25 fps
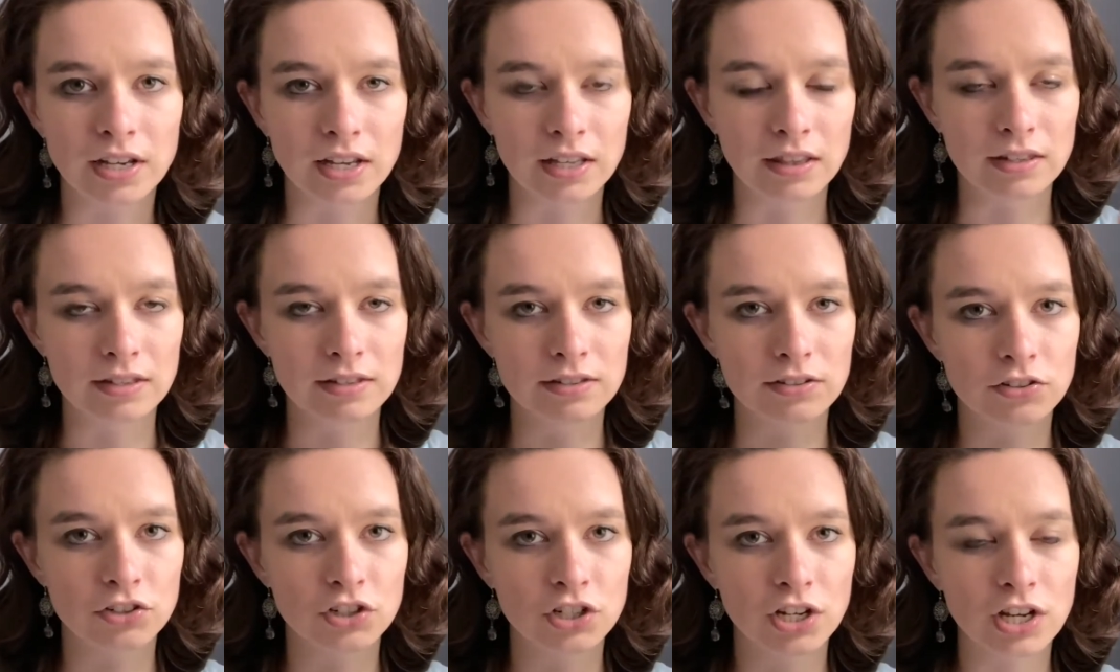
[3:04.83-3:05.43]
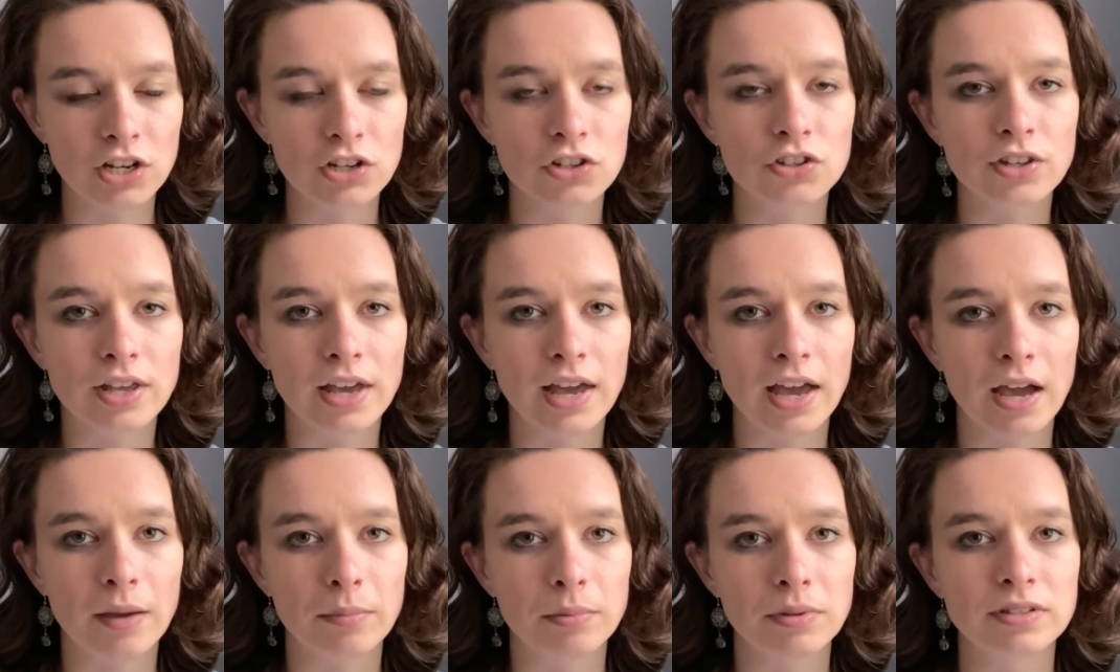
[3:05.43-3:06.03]
and the change that
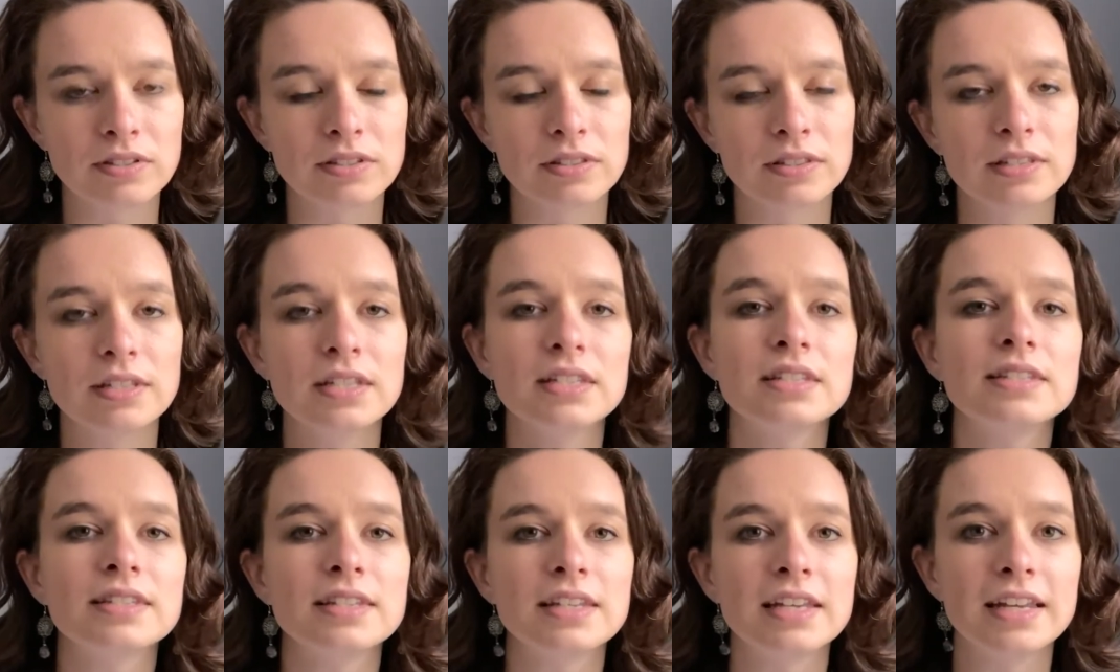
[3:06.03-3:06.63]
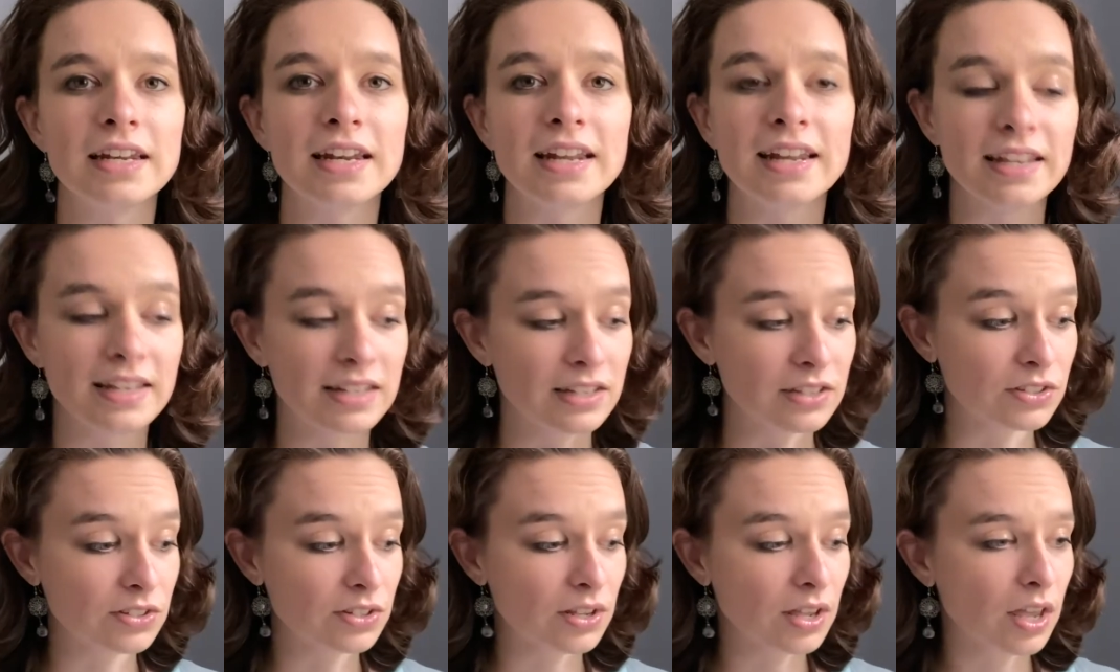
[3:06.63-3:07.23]
happens in this scene
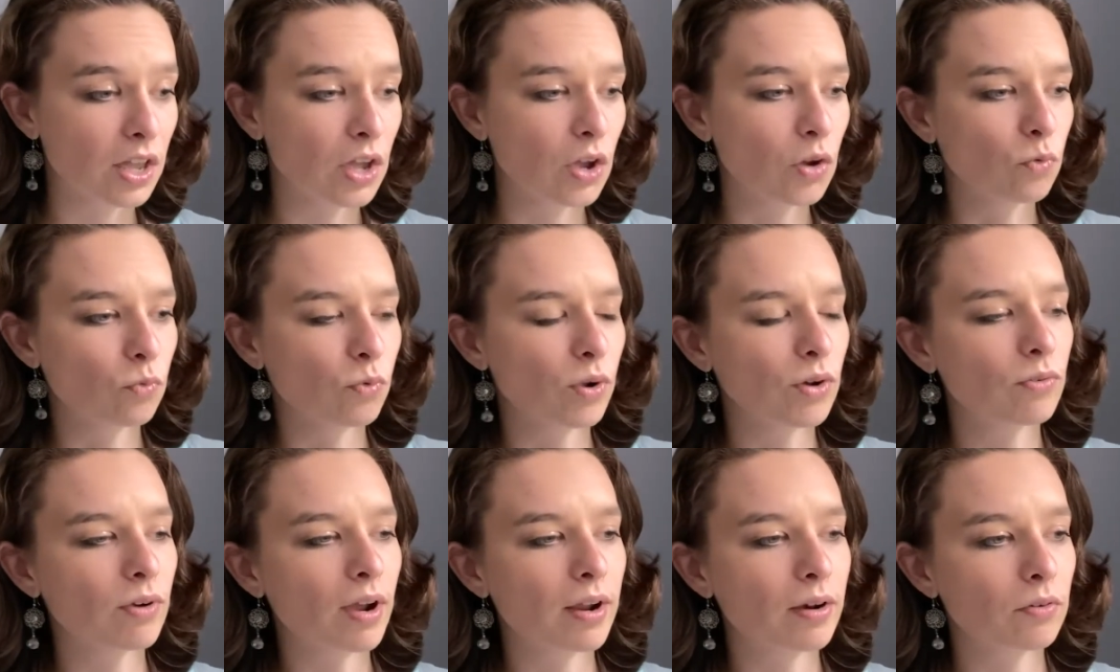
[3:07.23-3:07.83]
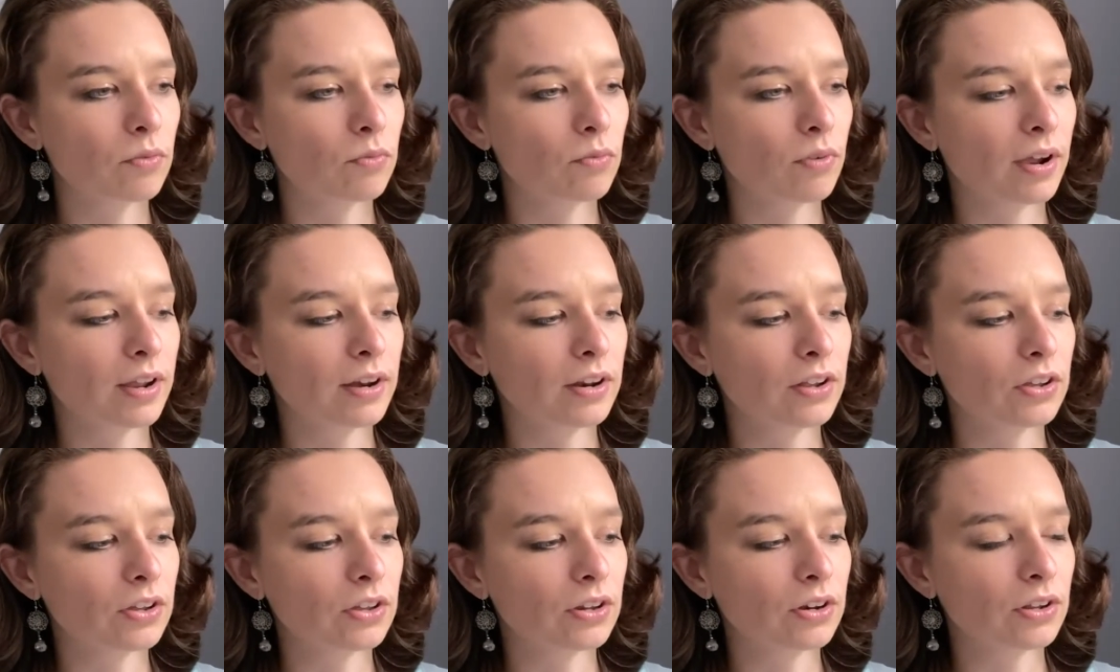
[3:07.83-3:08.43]
is Red
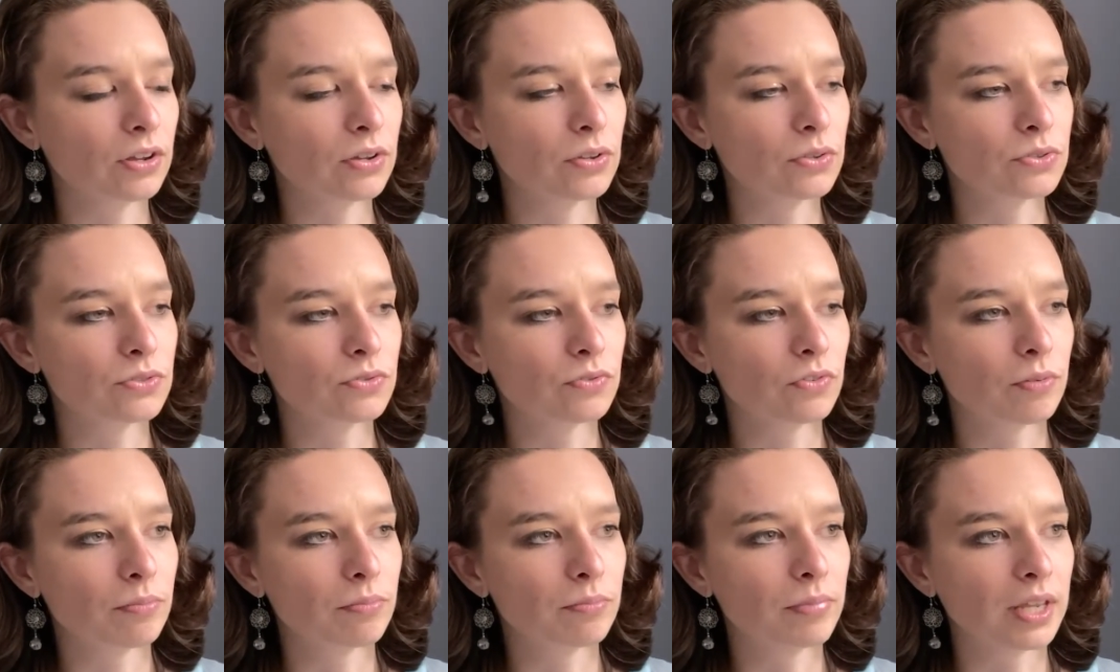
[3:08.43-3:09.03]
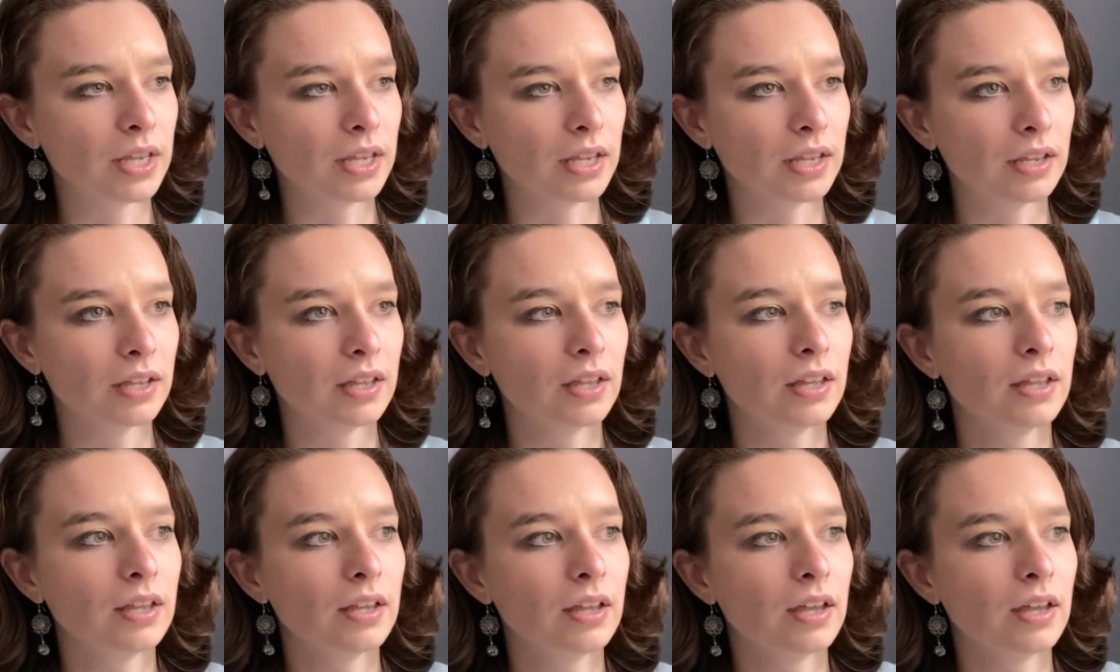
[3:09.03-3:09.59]
Riding Hood goes from being